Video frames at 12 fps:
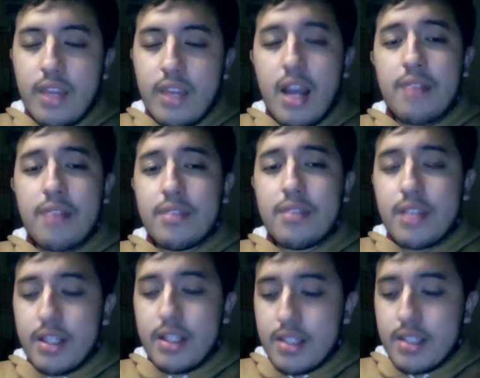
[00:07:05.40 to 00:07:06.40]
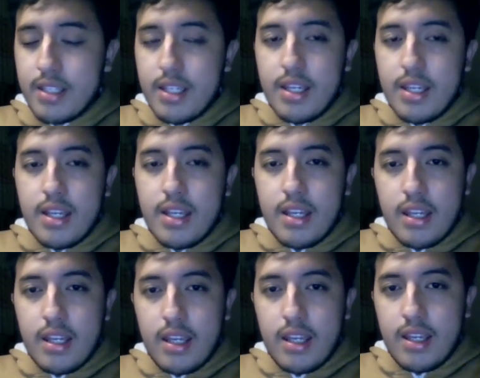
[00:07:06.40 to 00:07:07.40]
After that,
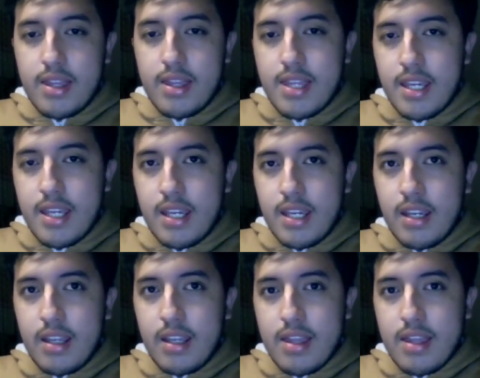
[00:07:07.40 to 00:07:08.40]
the